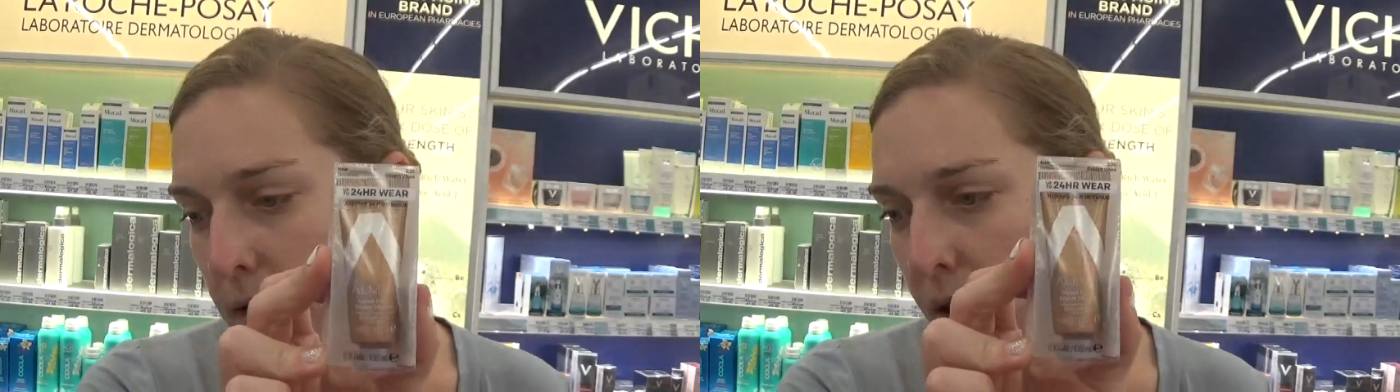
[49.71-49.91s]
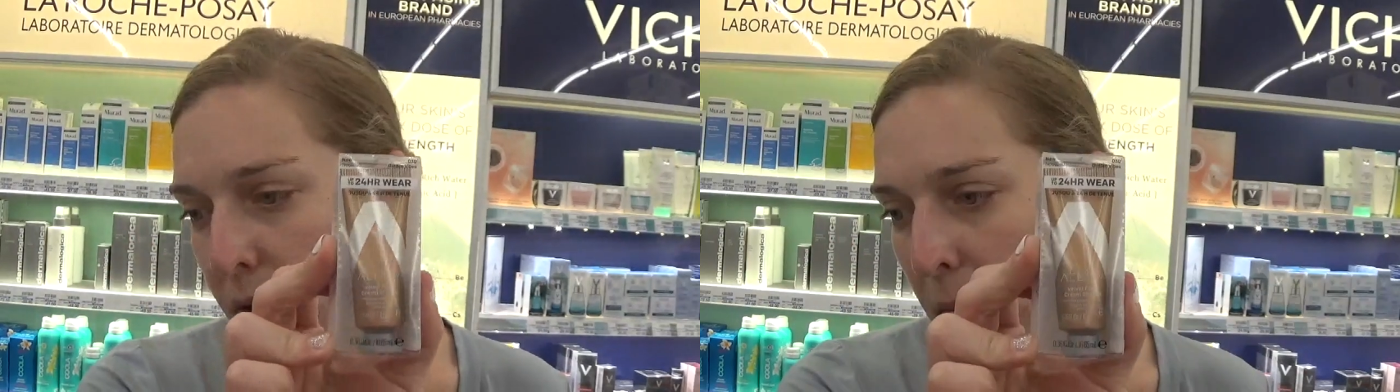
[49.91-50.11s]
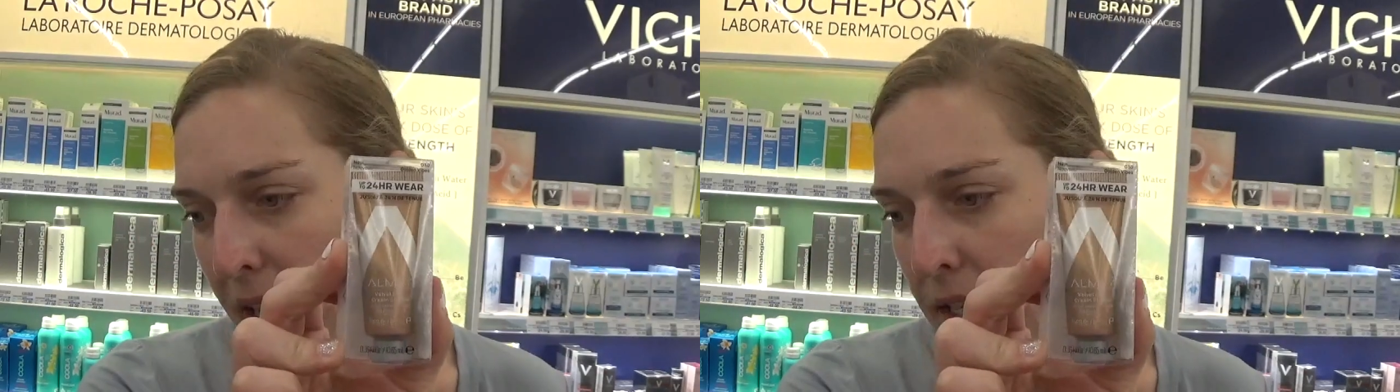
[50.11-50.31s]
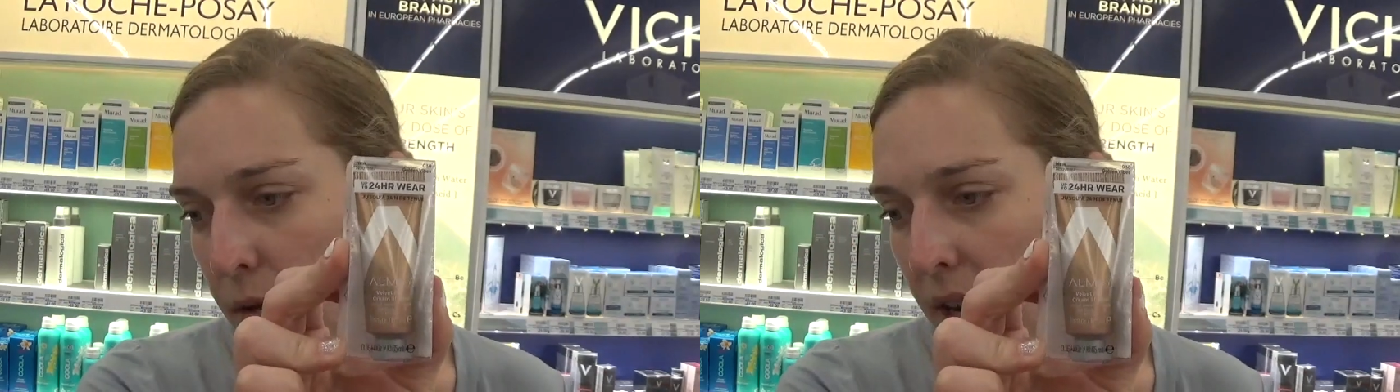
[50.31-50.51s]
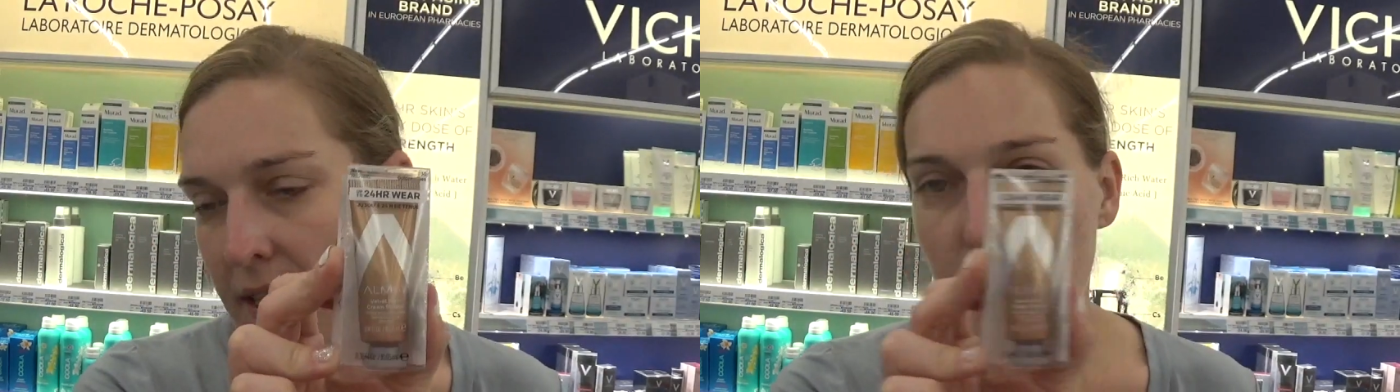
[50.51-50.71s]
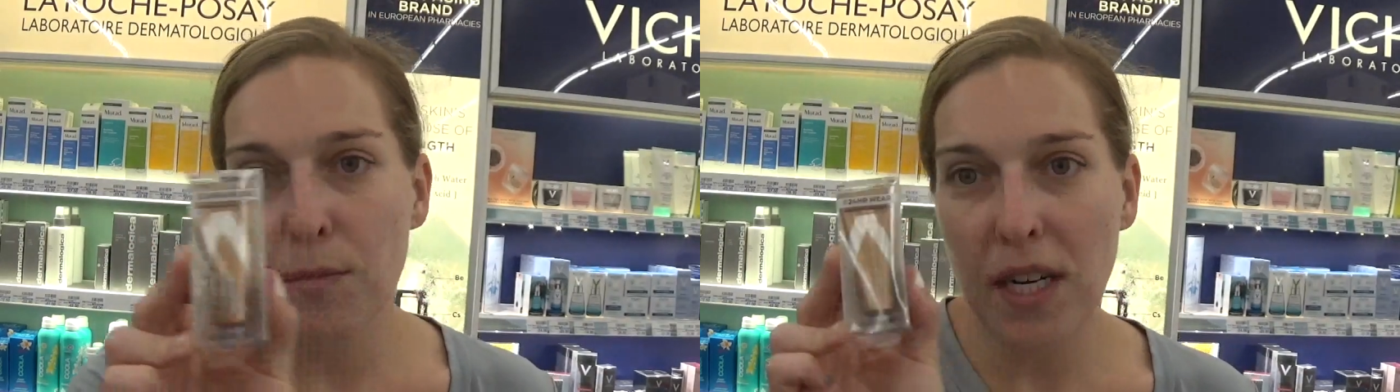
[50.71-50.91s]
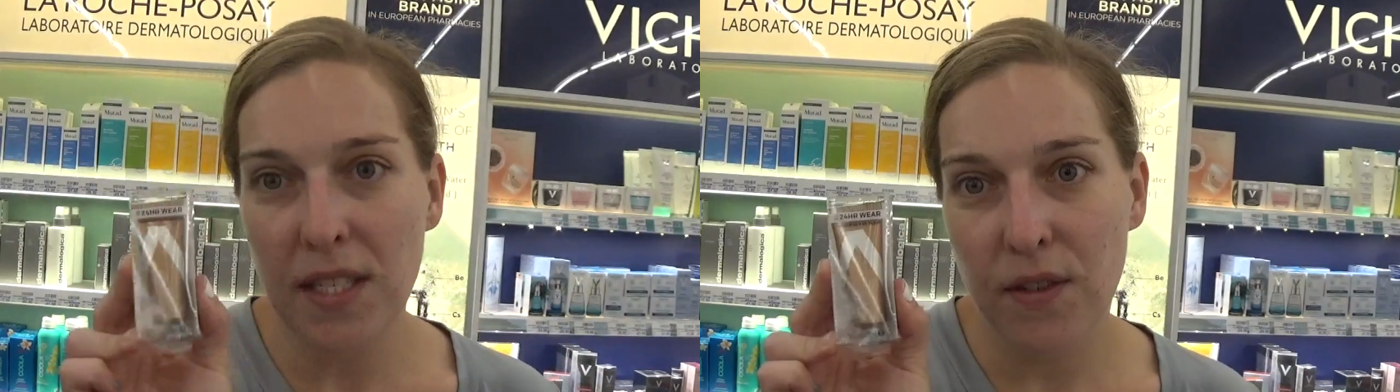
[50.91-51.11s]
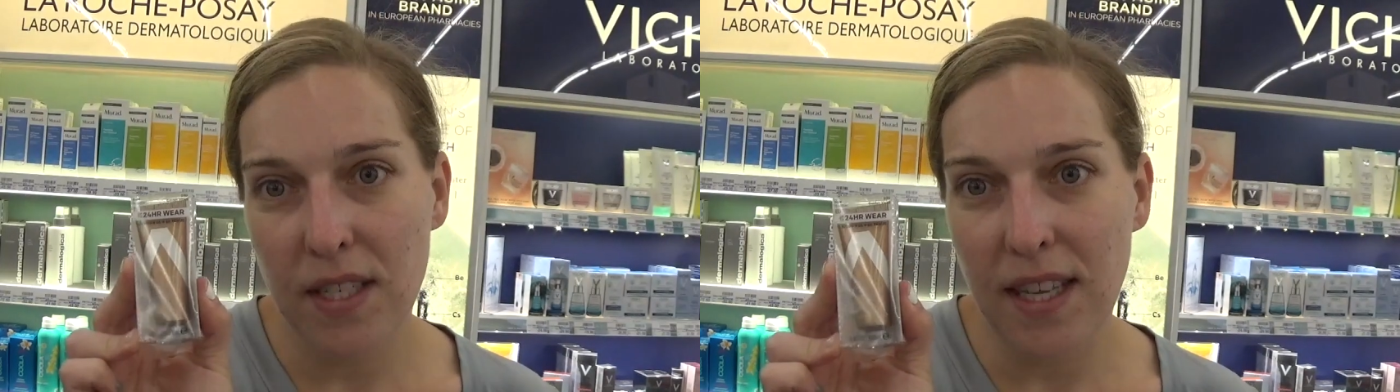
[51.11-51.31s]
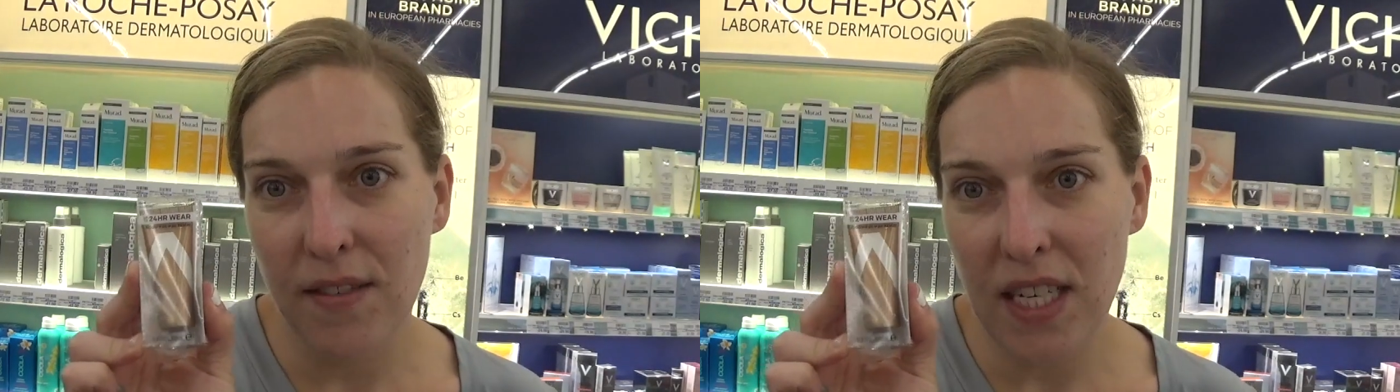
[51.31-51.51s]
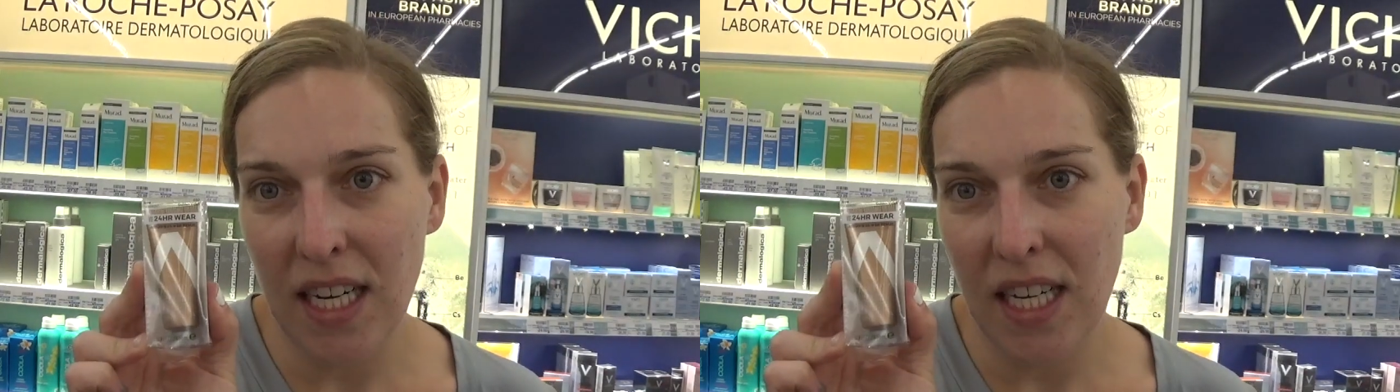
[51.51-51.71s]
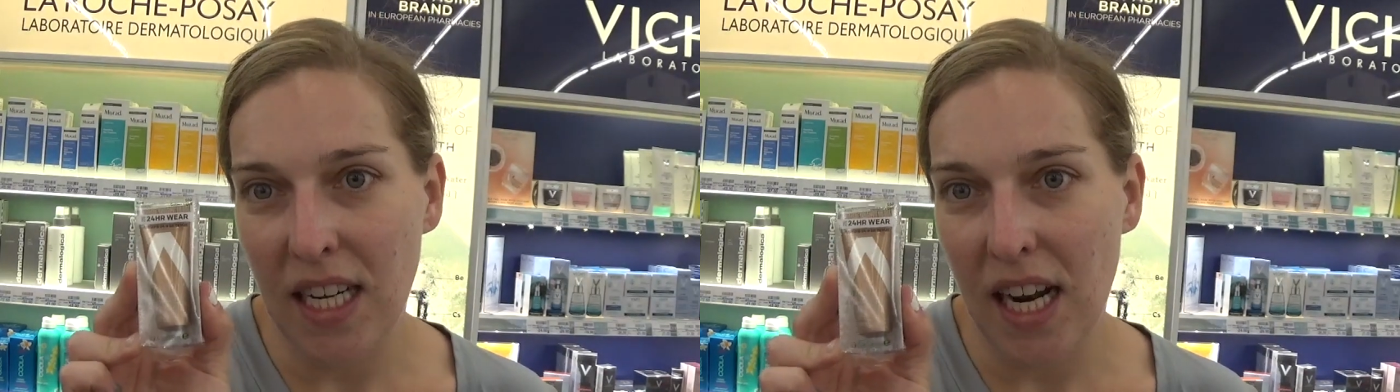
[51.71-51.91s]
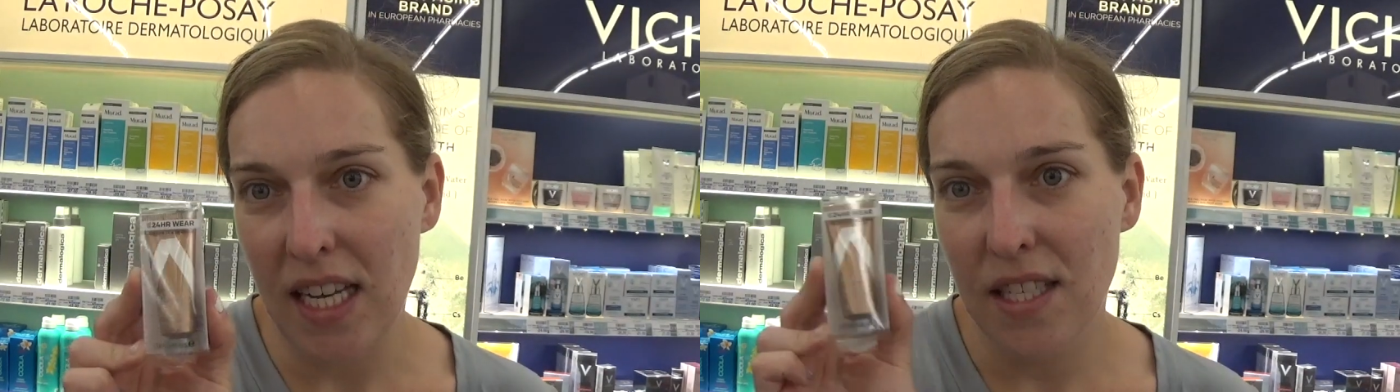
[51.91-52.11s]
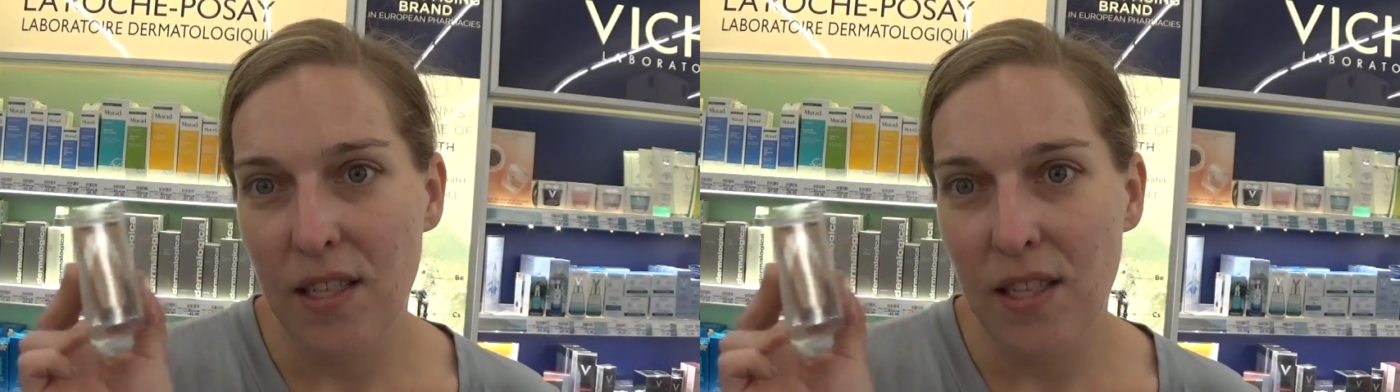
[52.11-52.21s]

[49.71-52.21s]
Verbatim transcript: So my store has them priced for $7.99,